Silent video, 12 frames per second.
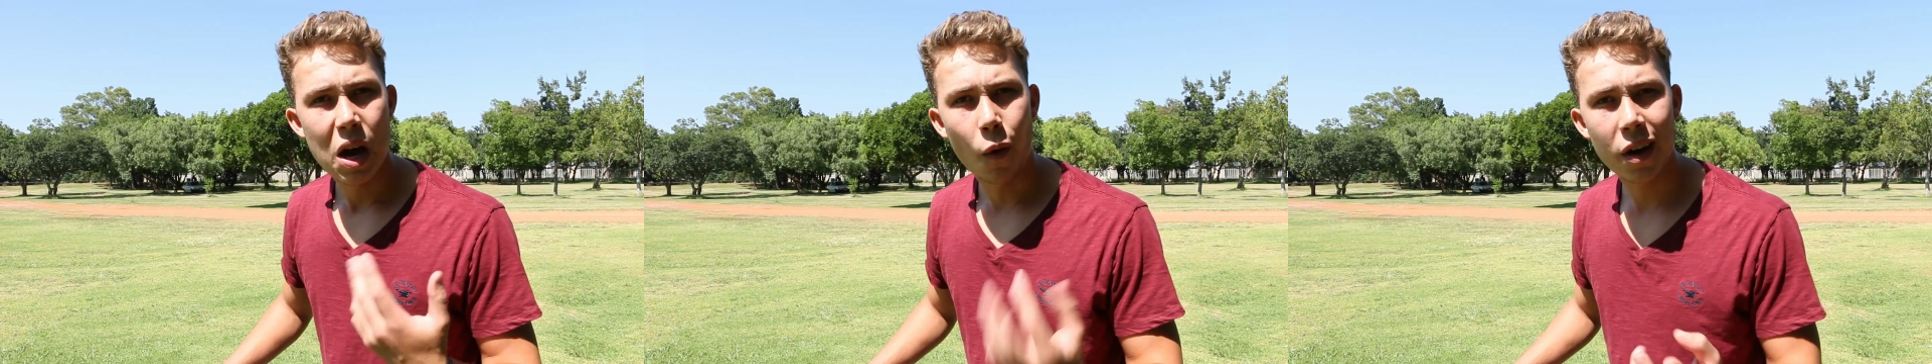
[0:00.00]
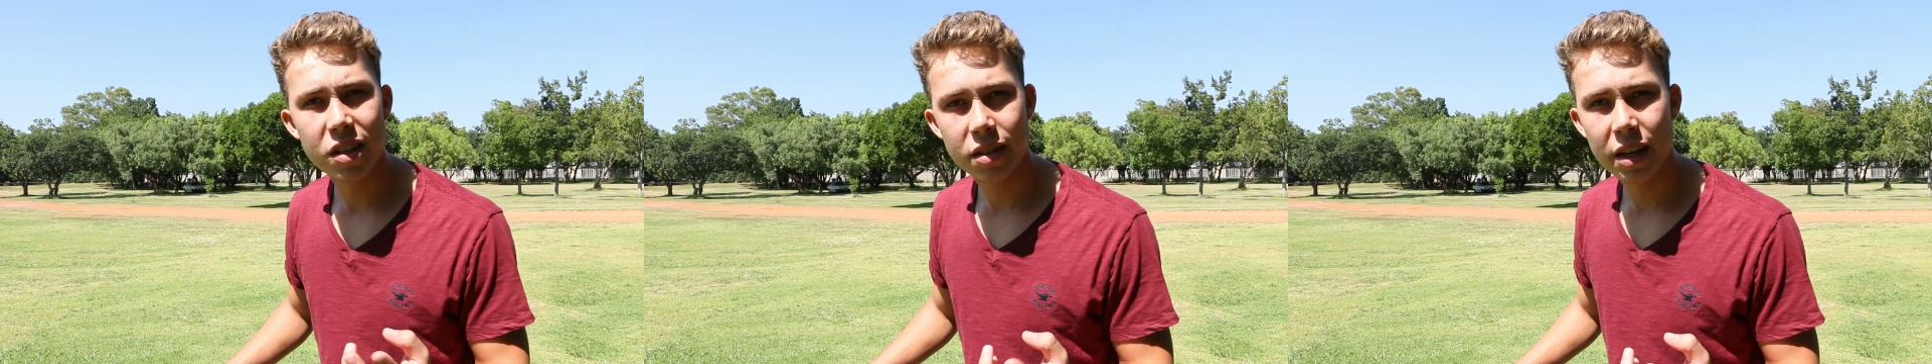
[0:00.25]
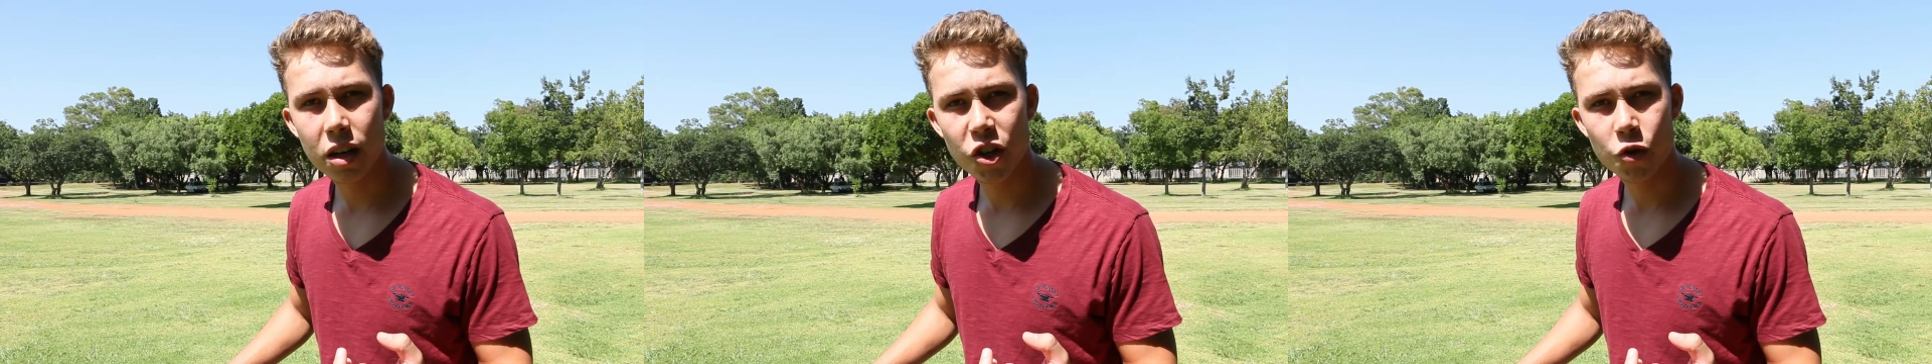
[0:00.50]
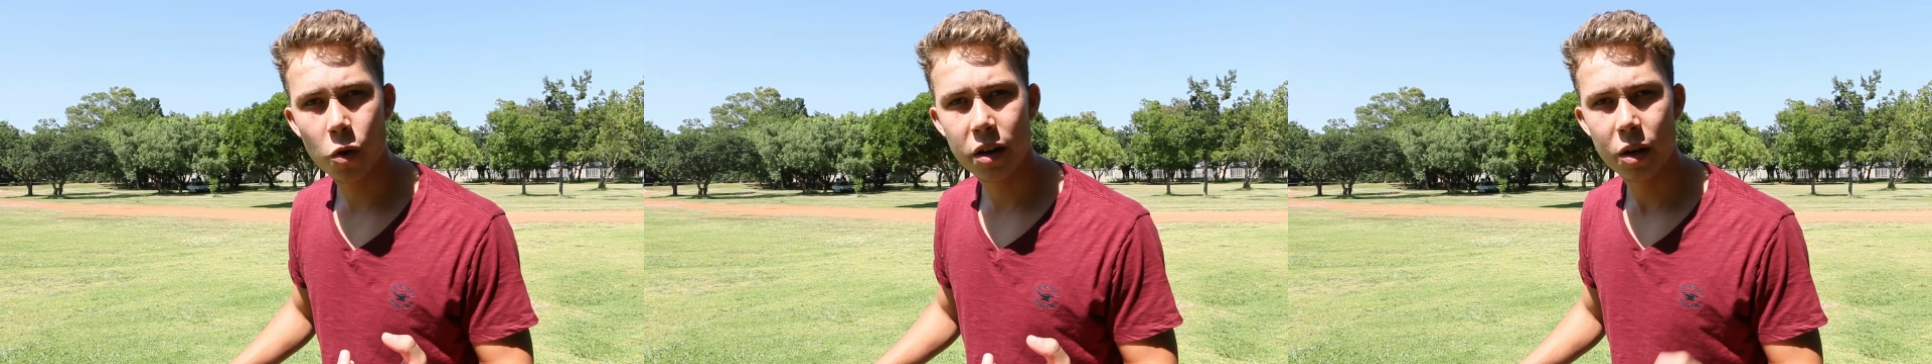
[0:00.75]
One is the
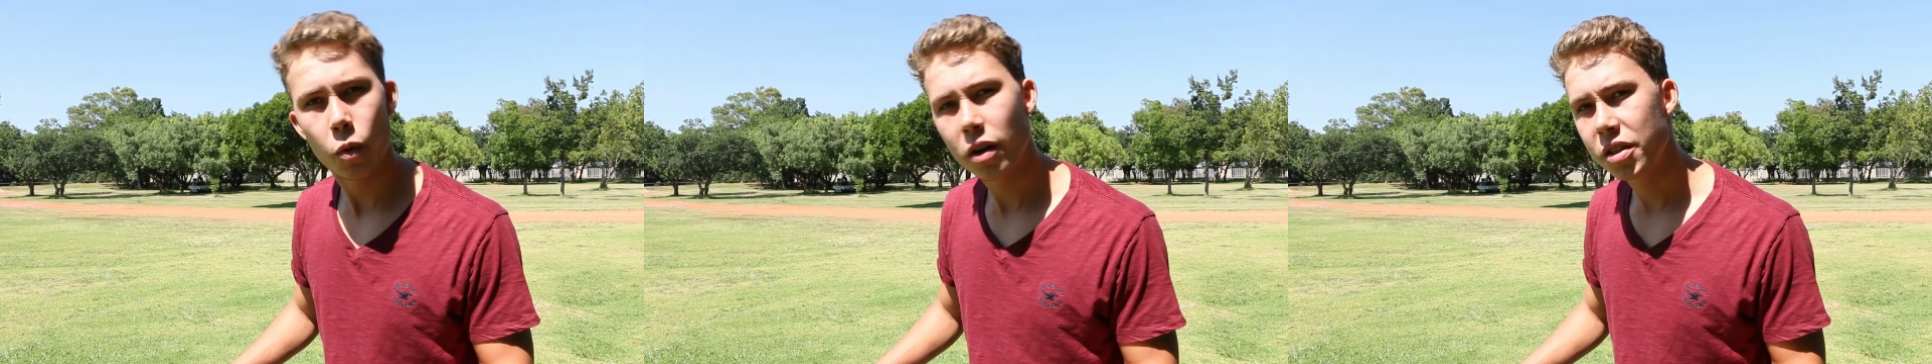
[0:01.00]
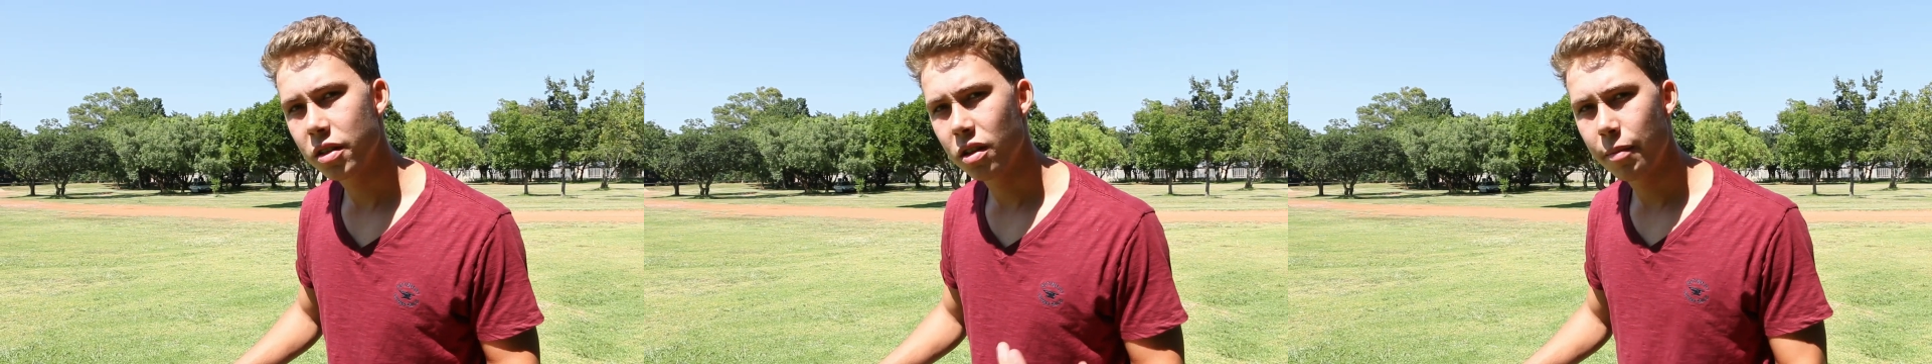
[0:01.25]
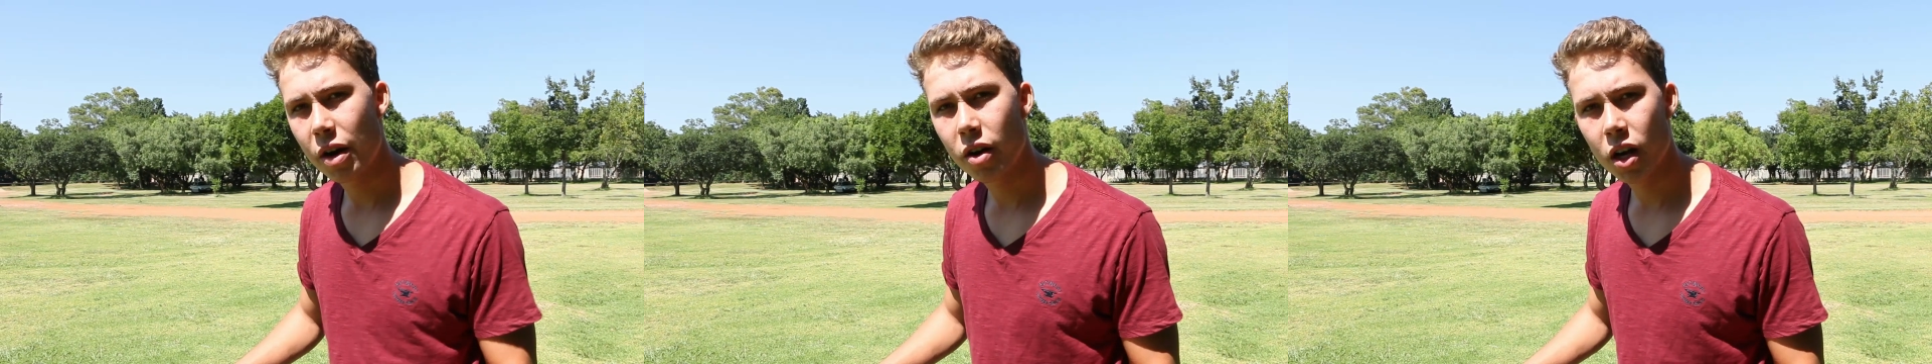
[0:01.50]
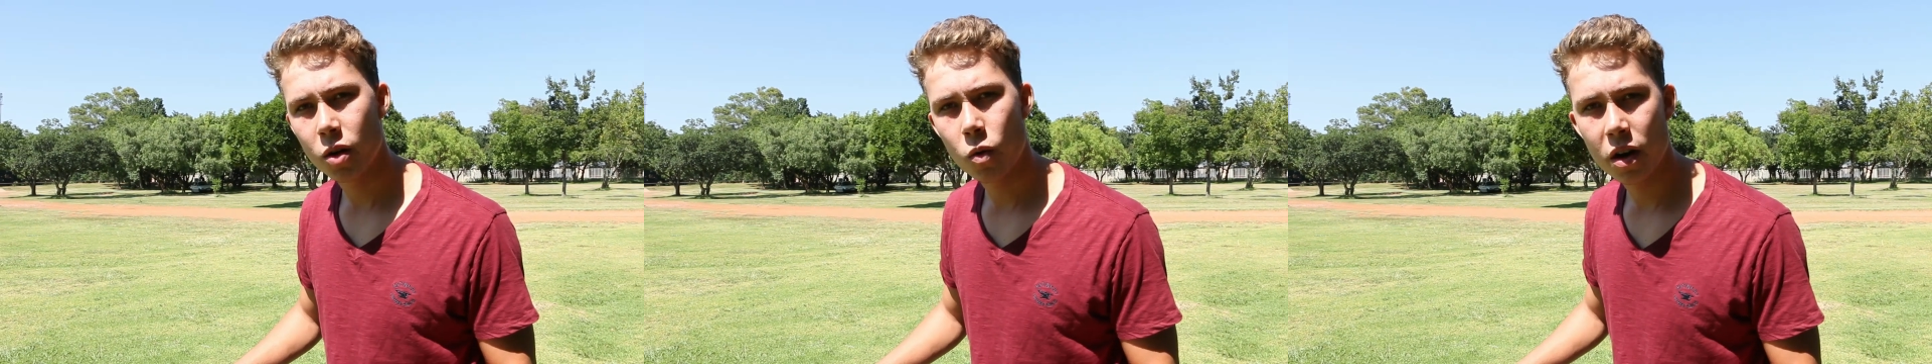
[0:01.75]
English one and one is the
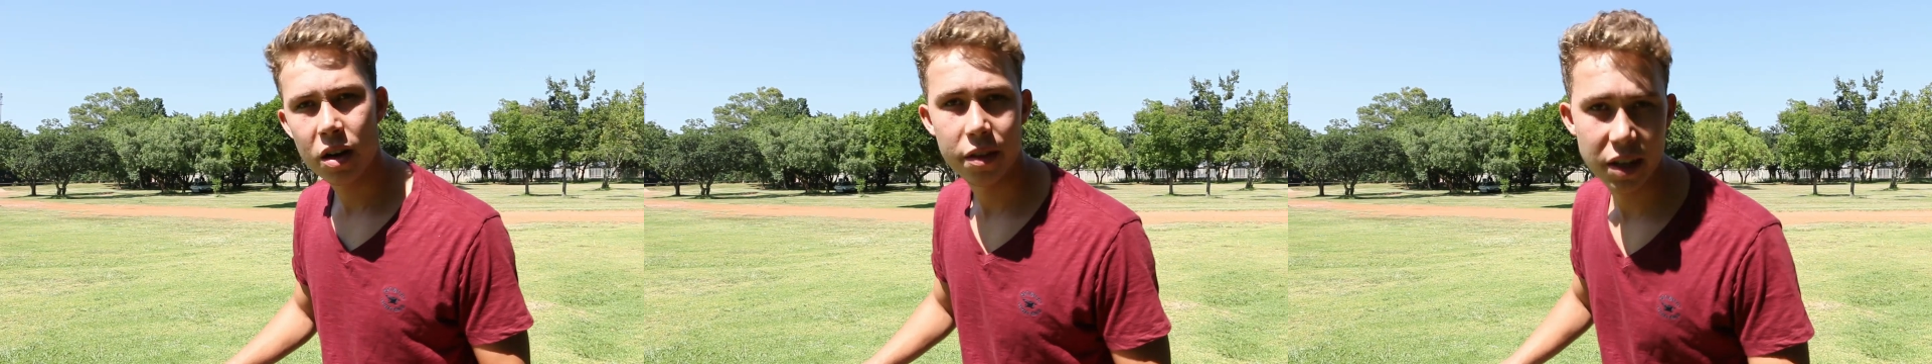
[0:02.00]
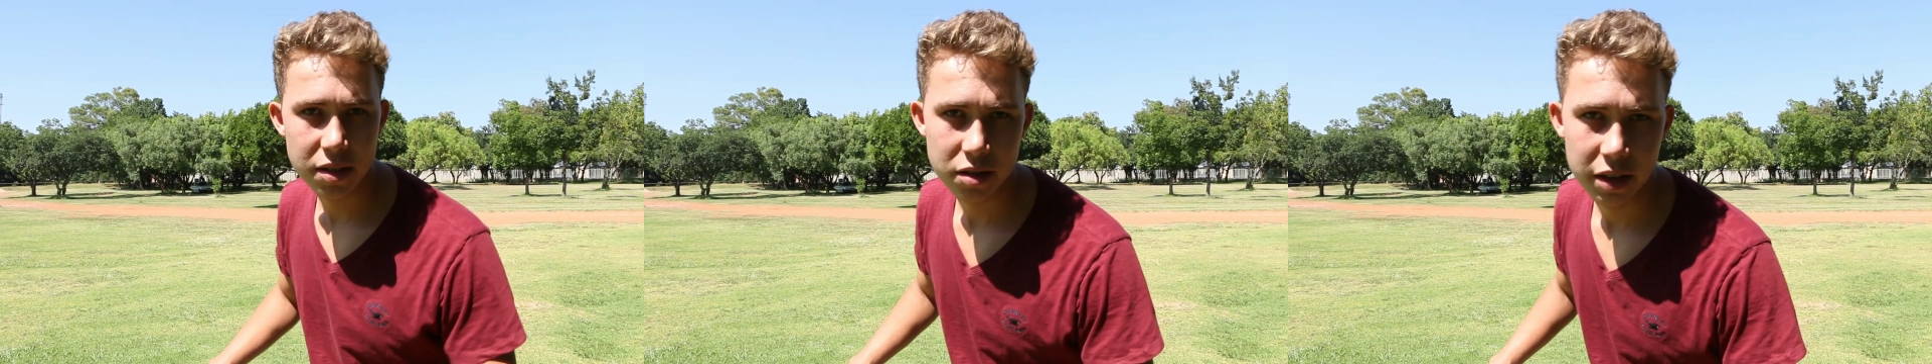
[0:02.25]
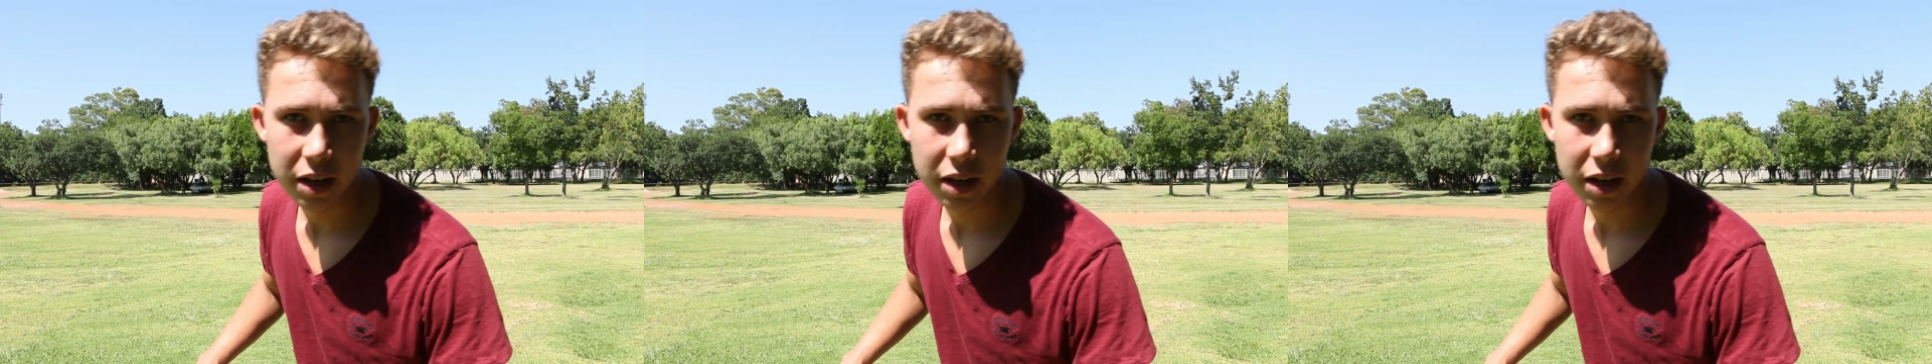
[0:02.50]
American one. This is the